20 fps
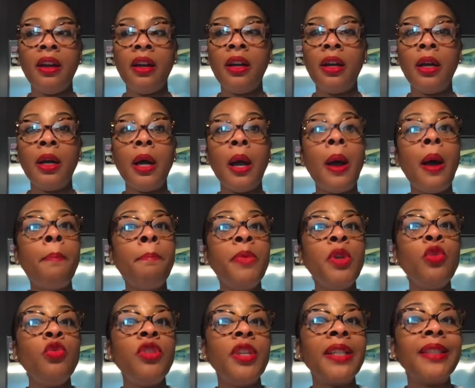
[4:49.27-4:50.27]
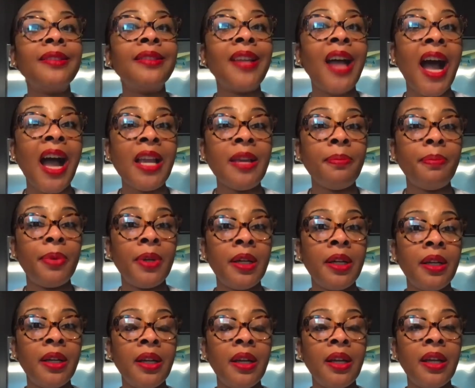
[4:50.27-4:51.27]
a music type
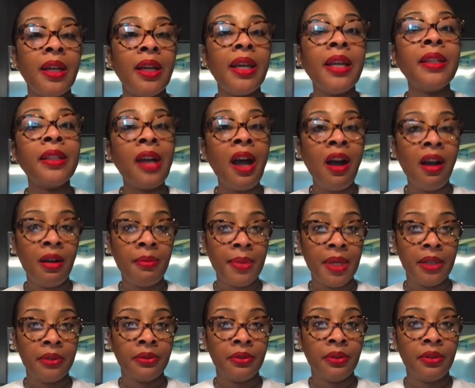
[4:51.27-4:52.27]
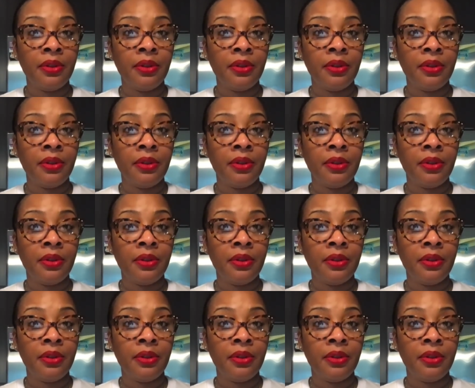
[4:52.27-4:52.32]
in common.